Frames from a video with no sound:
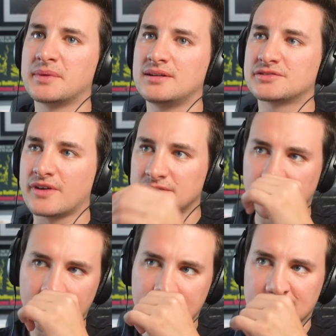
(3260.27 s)
as far as
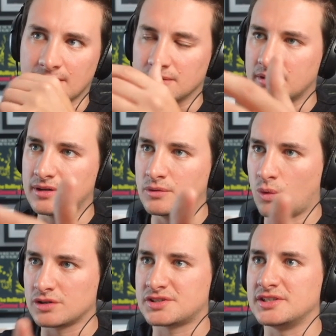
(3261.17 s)
I could tell, you
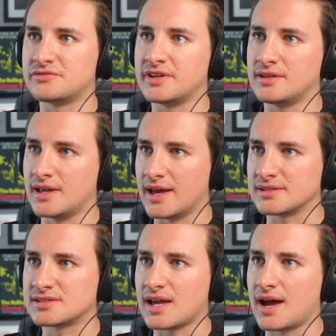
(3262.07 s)
watch these
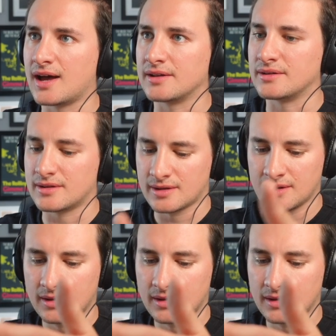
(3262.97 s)
vignettes and